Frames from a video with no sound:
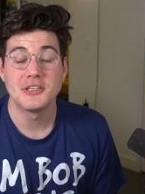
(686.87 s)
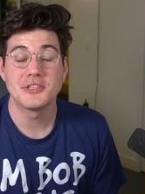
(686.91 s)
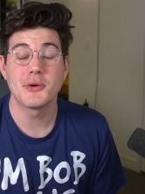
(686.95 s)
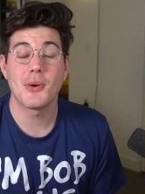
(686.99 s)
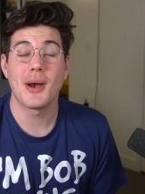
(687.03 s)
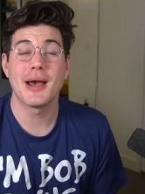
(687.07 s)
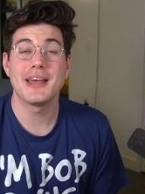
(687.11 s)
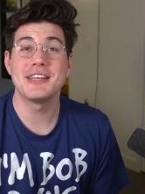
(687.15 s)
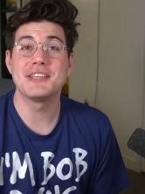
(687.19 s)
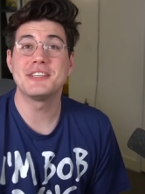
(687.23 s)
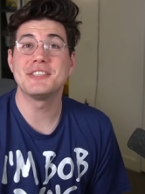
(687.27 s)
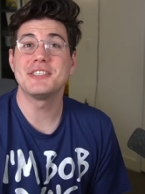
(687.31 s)

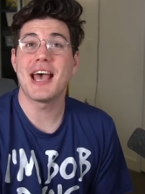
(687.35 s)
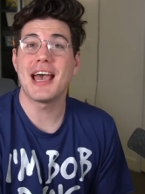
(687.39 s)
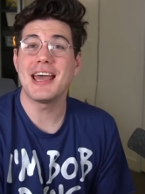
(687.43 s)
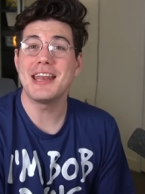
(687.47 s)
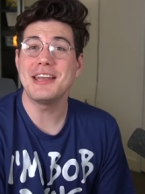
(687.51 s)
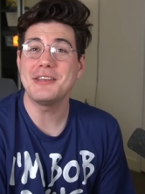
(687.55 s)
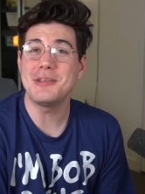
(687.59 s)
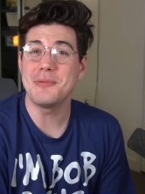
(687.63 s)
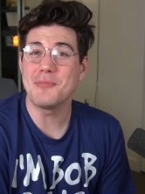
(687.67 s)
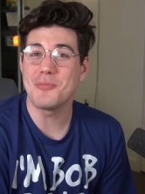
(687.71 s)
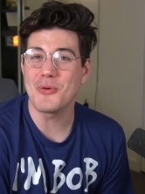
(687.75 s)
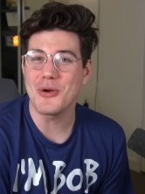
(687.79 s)
So I
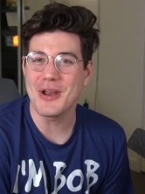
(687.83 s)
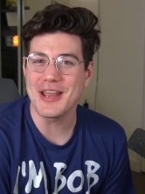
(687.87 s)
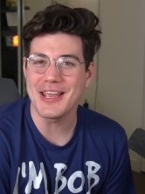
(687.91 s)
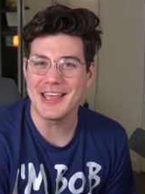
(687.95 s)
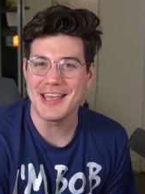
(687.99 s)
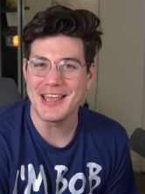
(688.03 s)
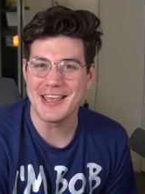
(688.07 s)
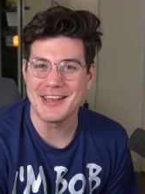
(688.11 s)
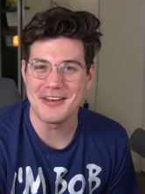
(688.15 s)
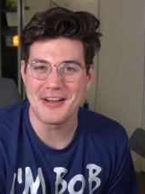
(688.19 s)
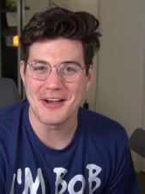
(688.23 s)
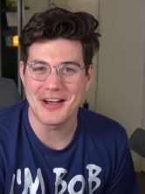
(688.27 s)
decided to bring
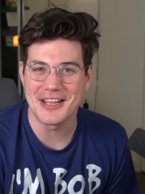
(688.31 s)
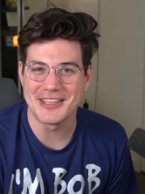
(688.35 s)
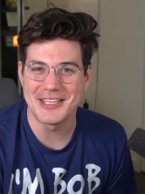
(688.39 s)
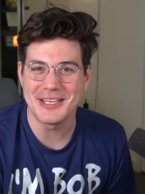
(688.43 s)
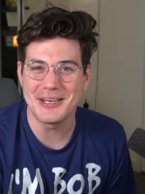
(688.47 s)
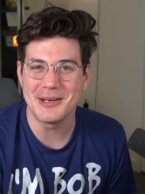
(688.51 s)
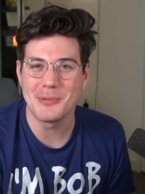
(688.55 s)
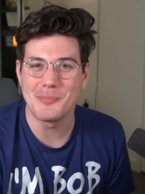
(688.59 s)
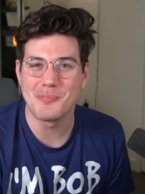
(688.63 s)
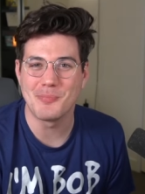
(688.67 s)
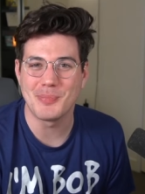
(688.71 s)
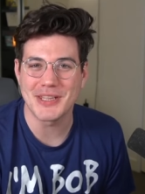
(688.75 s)
in a
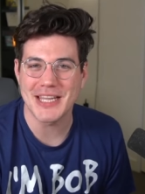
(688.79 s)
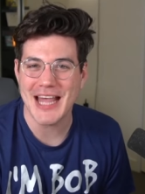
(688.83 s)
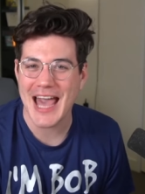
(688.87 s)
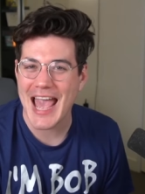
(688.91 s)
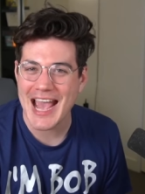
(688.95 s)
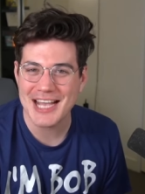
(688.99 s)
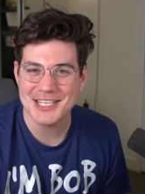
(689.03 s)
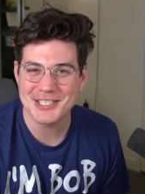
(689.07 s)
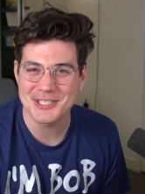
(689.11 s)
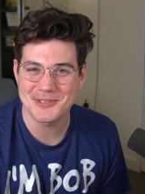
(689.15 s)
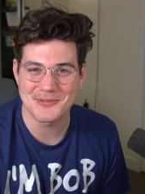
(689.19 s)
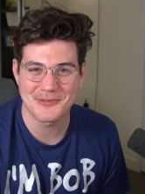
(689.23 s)
little
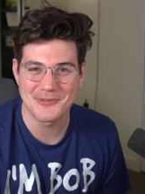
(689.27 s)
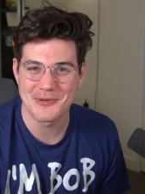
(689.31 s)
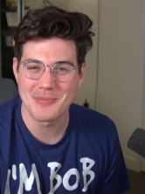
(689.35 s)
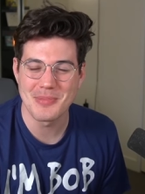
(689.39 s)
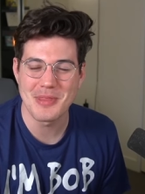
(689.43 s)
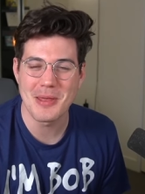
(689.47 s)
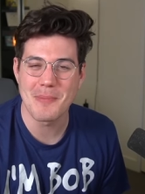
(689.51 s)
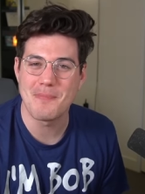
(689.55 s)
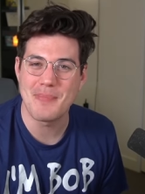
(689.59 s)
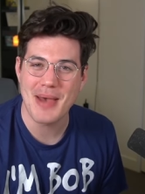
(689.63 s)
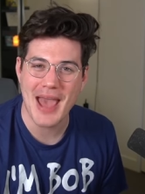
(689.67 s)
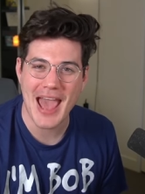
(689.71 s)
blast
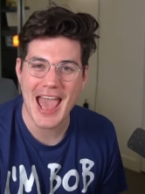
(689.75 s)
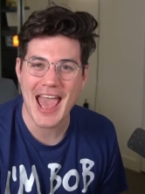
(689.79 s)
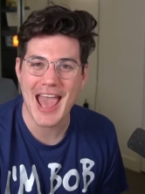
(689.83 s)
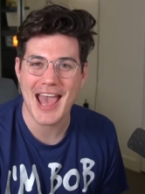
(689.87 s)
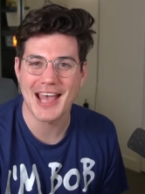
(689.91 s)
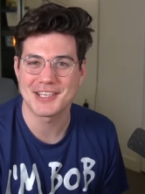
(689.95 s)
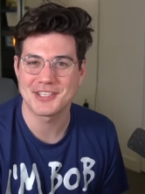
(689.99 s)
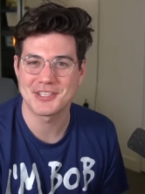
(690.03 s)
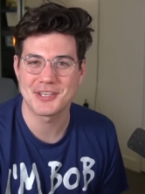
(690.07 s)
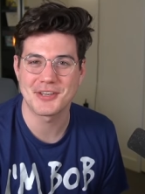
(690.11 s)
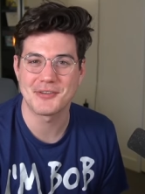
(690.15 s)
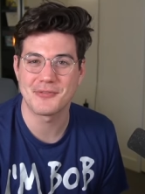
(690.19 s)
from the
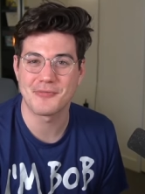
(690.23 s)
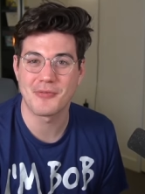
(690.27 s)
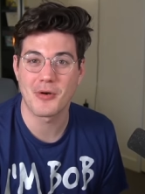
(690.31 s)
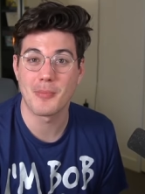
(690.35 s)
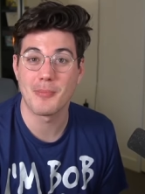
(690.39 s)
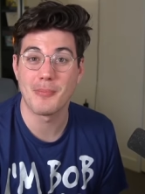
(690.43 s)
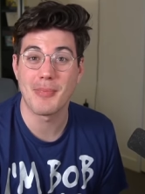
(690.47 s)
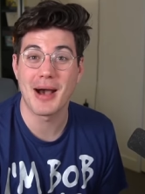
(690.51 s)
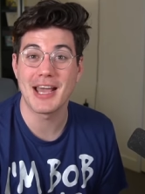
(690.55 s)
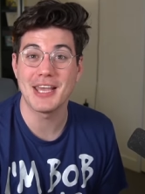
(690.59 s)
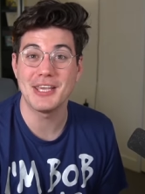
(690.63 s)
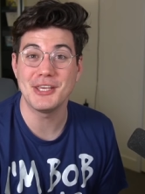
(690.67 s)
past
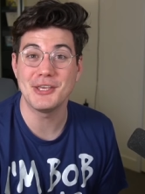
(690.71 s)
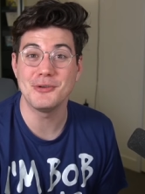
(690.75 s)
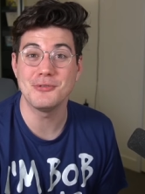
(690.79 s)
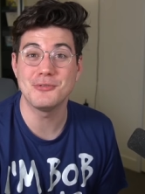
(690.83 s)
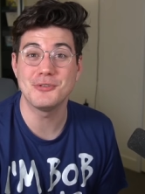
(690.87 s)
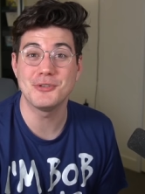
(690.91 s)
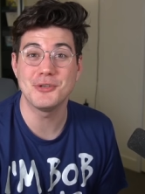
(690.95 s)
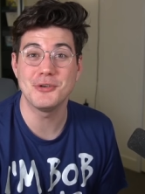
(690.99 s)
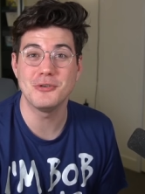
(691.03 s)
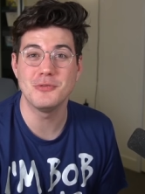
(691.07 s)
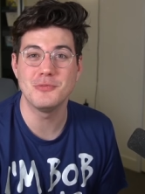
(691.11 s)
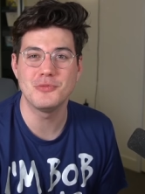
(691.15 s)
from my
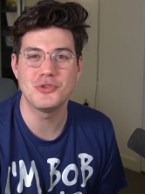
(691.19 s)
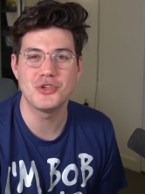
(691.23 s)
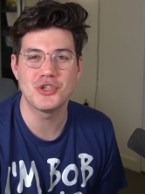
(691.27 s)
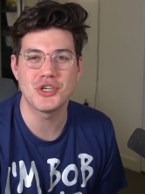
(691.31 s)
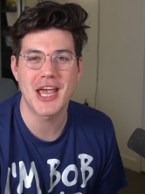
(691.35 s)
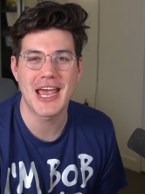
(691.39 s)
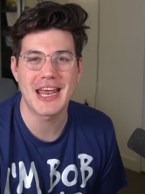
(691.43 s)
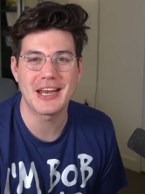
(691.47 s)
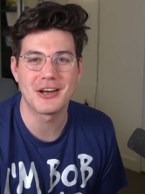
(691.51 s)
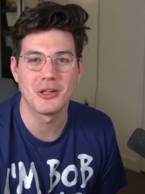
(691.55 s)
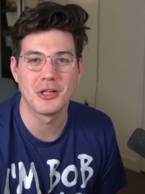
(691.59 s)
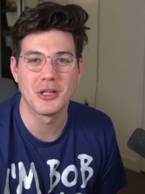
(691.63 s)
YouTube
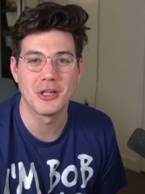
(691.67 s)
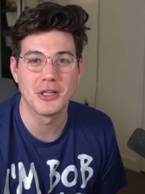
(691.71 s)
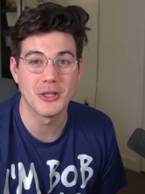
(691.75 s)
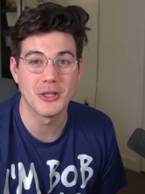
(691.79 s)
channel